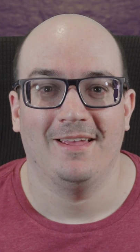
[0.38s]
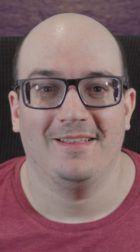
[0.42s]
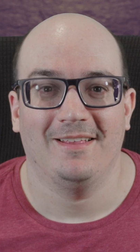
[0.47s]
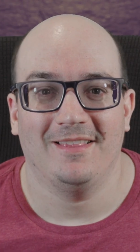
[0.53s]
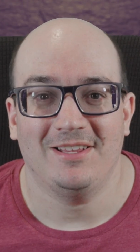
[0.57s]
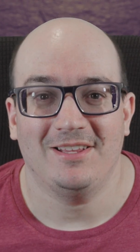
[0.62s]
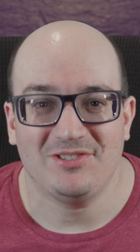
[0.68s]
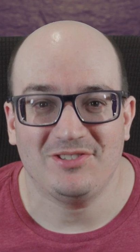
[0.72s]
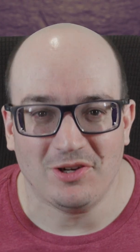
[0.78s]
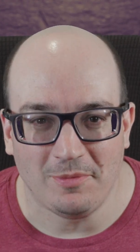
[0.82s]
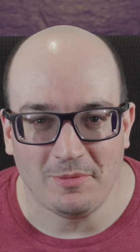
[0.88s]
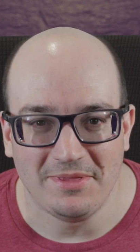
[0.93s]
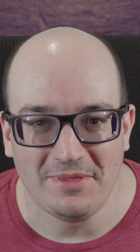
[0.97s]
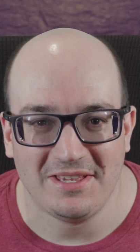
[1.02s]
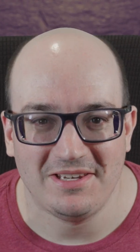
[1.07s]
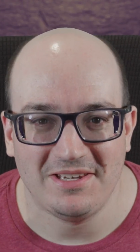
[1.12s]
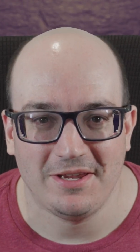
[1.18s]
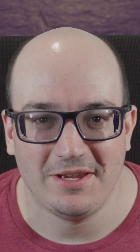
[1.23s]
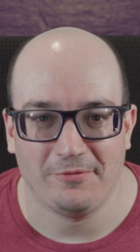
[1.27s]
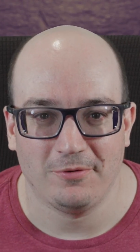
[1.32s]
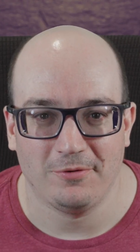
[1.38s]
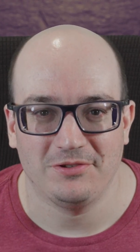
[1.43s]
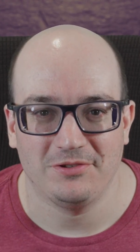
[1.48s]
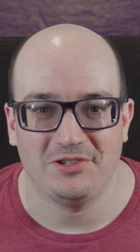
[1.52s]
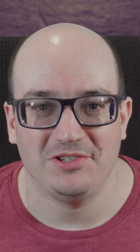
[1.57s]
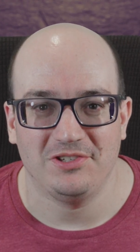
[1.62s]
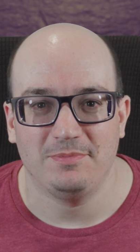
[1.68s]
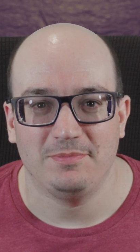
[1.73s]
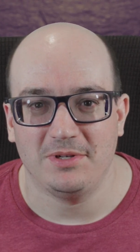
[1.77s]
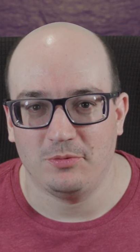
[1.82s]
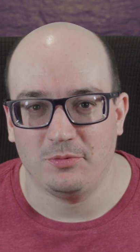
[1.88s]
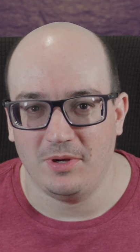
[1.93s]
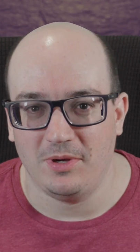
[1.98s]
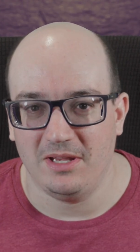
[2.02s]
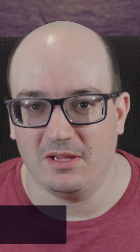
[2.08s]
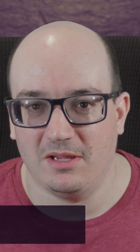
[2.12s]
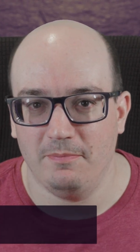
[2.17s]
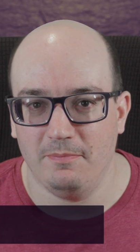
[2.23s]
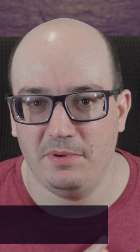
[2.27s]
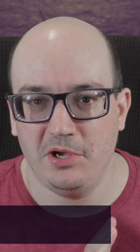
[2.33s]
let's talk about the differences between
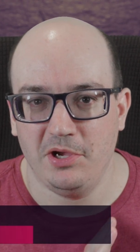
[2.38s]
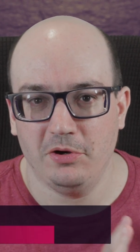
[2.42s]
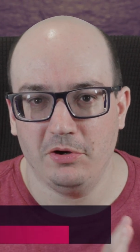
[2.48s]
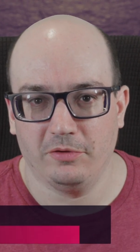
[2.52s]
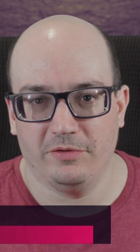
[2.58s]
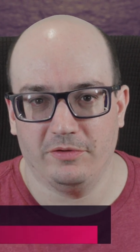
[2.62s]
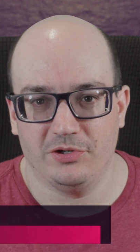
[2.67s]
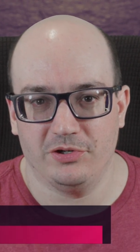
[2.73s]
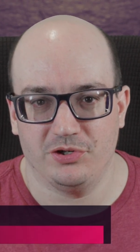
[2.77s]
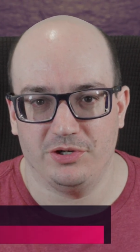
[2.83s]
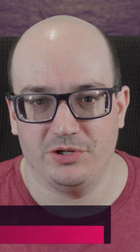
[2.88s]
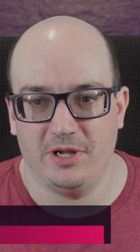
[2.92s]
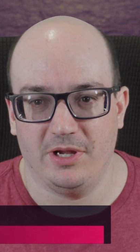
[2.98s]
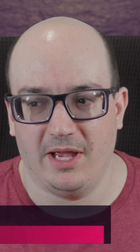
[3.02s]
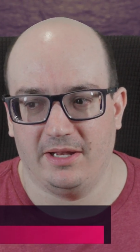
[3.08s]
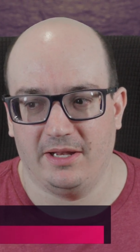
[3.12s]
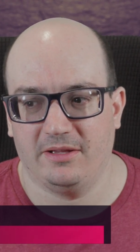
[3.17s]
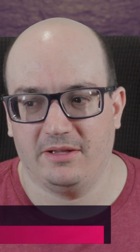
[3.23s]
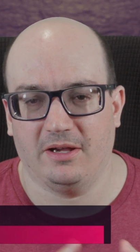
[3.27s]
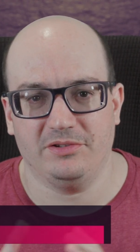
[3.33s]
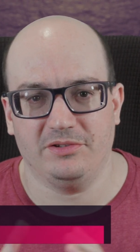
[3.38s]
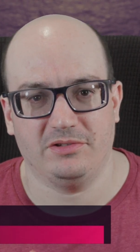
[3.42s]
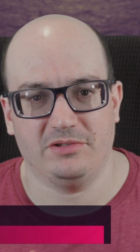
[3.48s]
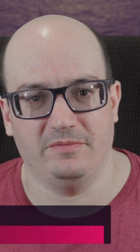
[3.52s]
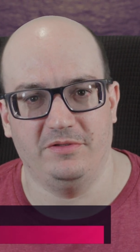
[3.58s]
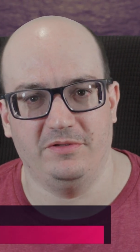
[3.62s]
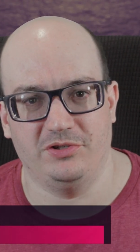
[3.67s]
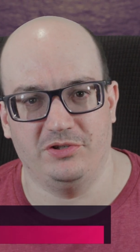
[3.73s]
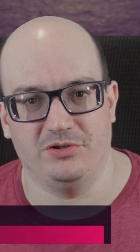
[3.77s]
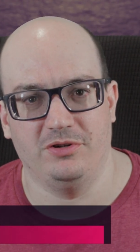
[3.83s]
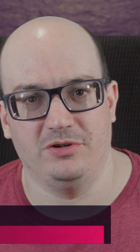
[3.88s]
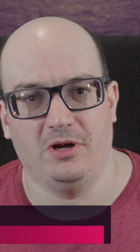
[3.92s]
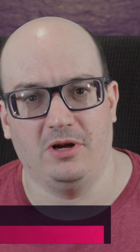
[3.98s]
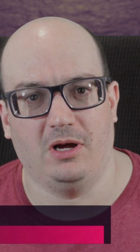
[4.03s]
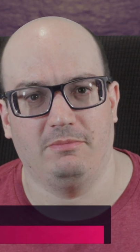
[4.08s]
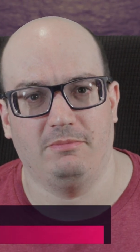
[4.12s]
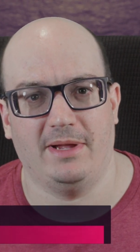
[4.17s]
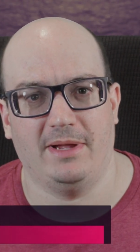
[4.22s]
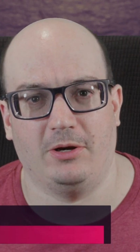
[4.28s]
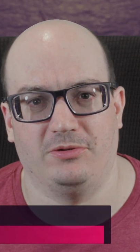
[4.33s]
computer vision and custom vision
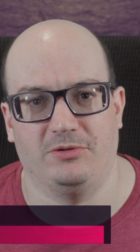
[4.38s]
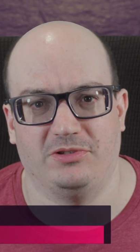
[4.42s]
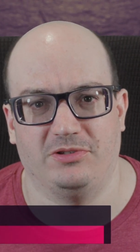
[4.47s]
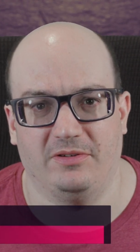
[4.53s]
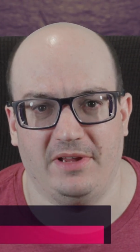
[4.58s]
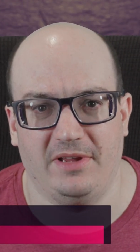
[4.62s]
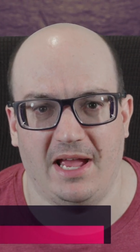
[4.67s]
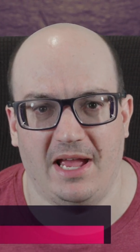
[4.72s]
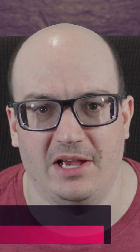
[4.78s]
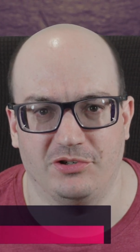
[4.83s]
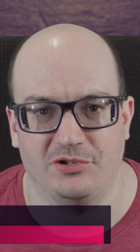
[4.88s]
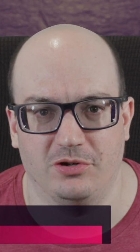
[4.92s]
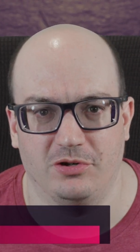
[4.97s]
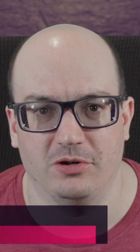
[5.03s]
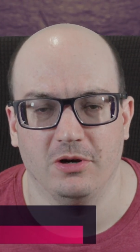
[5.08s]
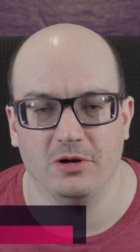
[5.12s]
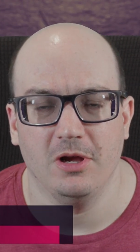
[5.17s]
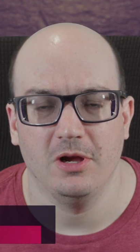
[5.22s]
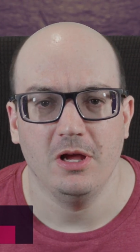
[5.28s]
on Microsoft Azure.